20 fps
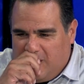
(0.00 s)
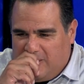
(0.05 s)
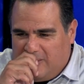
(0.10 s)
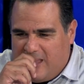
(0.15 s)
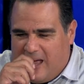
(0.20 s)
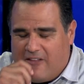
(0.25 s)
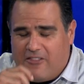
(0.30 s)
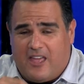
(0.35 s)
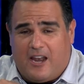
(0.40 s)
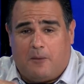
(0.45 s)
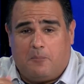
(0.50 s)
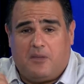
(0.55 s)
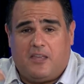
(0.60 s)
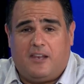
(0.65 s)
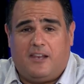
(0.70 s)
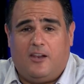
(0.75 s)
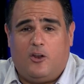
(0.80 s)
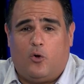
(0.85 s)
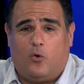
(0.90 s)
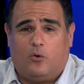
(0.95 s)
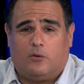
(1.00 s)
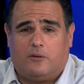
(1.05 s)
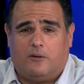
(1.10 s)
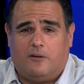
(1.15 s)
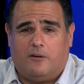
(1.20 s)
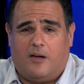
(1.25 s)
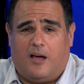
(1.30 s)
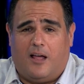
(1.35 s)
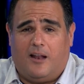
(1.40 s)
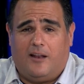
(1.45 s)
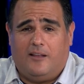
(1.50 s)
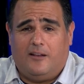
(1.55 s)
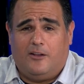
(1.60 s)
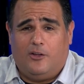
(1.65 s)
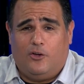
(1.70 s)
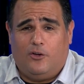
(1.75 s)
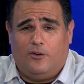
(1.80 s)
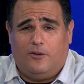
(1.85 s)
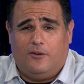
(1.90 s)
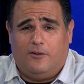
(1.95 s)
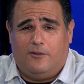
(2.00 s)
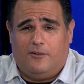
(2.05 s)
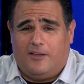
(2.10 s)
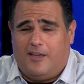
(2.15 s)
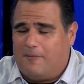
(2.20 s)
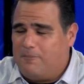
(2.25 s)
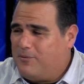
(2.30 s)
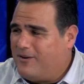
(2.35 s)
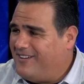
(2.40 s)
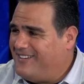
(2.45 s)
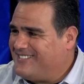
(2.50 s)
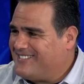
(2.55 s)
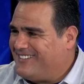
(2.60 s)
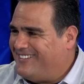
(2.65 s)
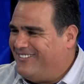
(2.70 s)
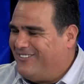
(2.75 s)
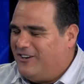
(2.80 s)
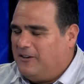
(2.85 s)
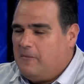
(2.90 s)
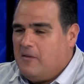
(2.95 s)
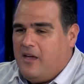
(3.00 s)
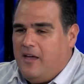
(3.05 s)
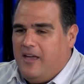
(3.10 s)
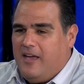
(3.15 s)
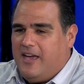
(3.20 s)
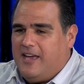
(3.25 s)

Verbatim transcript: Hmm. now that I'm getting older? Hmm. Hallelujah. Praise the Lord.